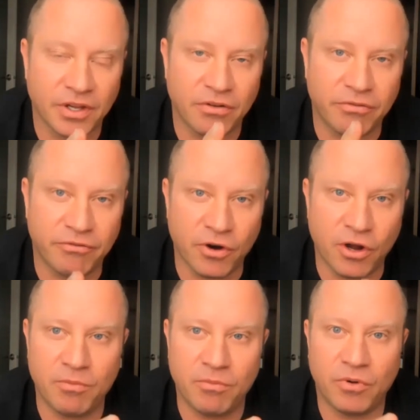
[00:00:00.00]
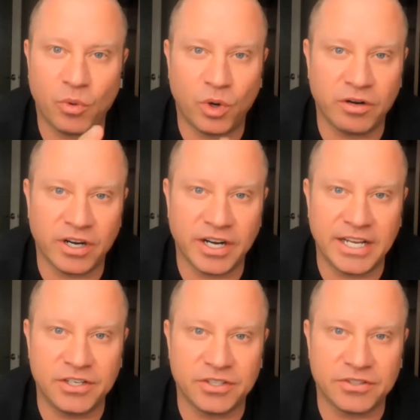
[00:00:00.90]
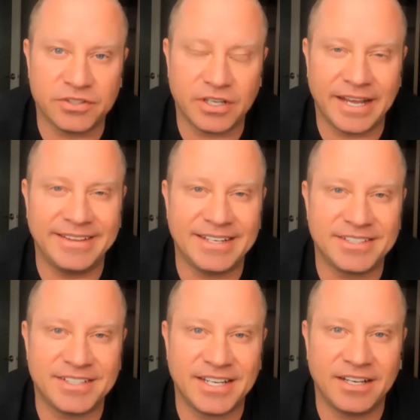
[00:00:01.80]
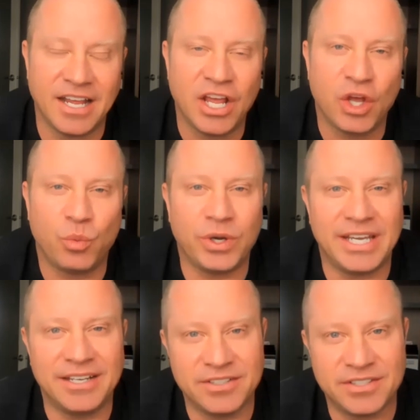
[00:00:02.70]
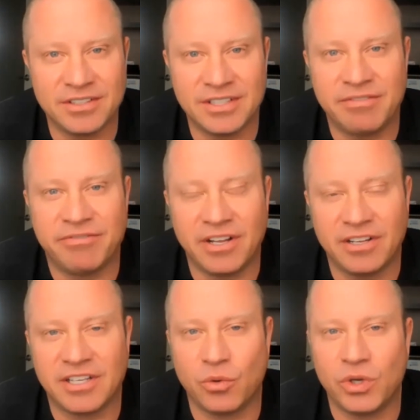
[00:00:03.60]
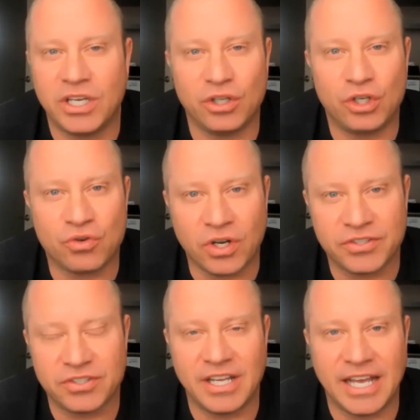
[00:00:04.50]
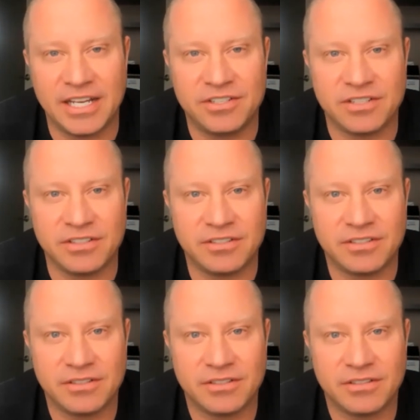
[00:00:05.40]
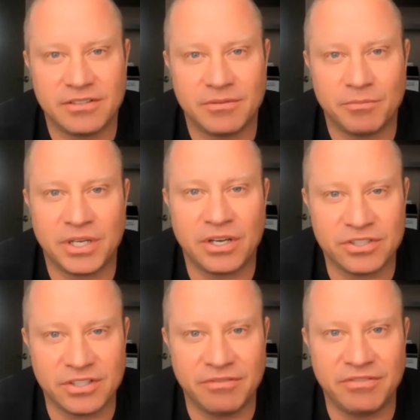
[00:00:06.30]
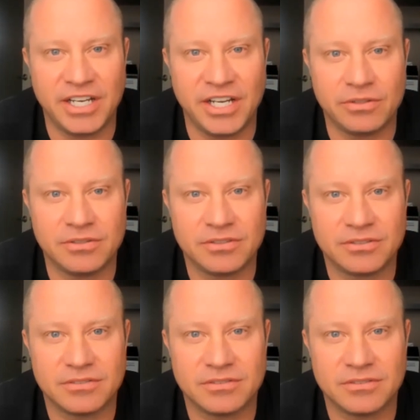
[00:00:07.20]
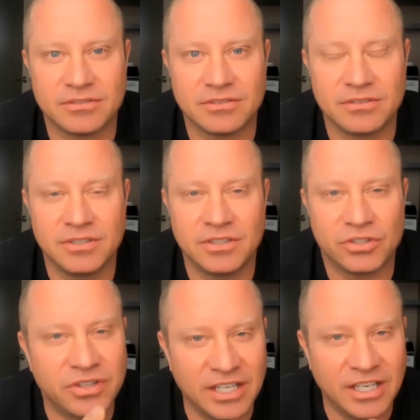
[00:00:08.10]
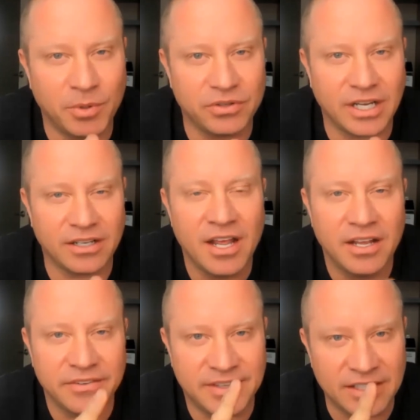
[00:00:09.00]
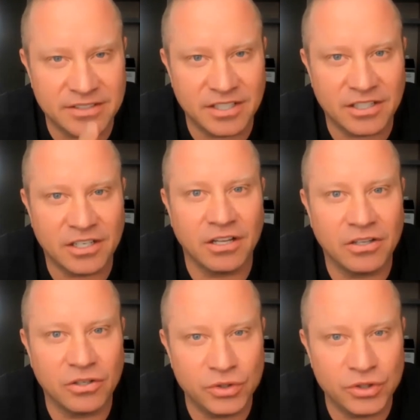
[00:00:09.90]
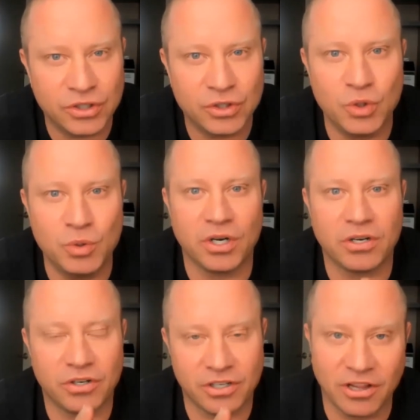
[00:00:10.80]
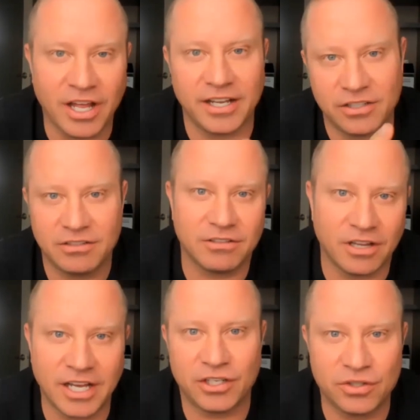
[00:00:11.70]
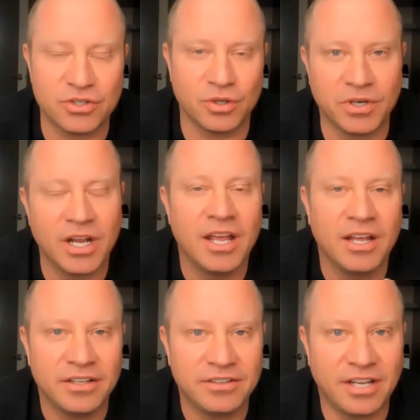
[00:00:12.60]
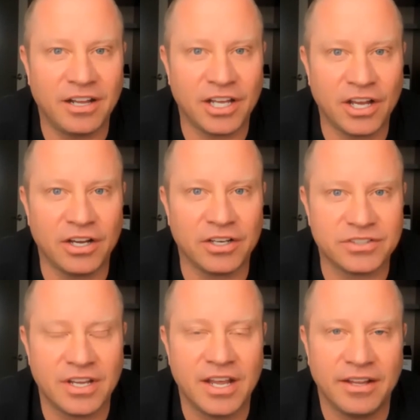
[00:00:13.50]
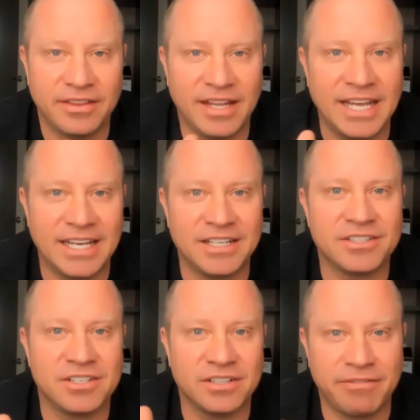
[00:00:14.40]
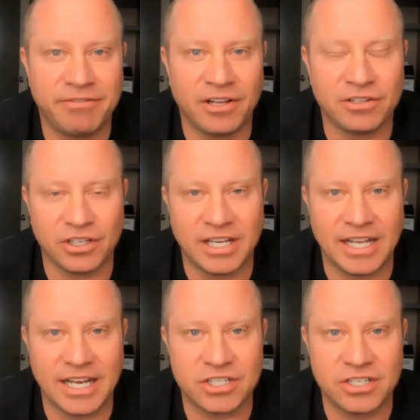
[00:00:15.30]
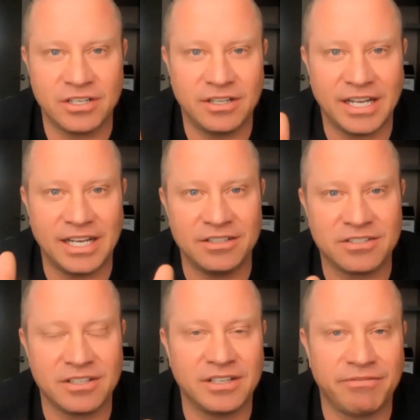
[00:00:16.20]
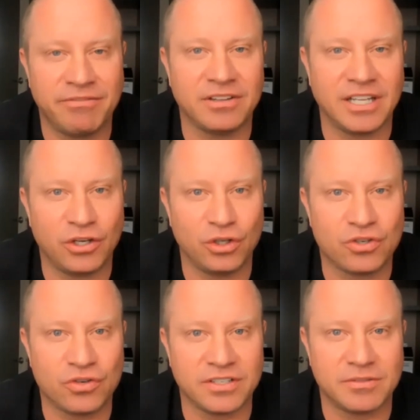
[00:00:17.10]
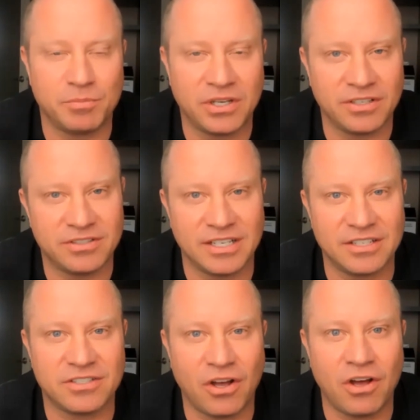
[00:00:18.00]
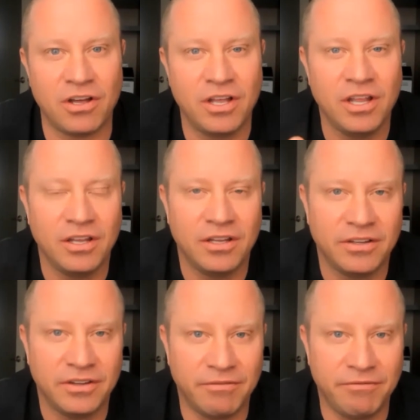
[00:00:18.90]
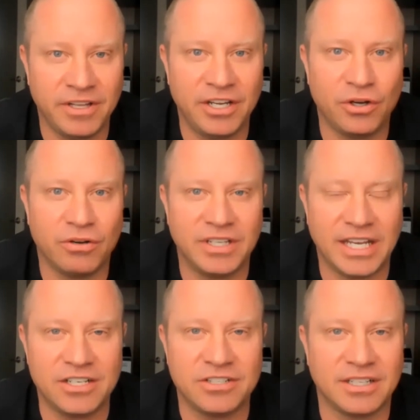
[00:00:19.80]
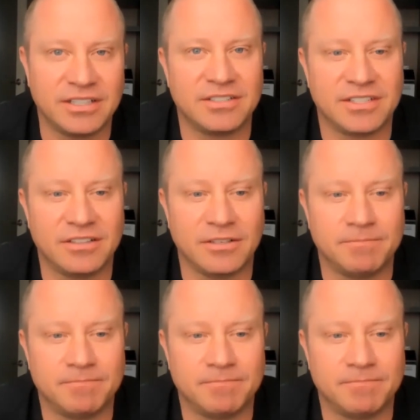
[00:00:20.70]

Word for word: from one of our agents and they said we instantly felt that we could trust the agent because of the video so think about that. That's the consumer or client, client consumer telling us they instantly felt a connection. They instantly felt they could trust because they saw the video of the agent that they sent them.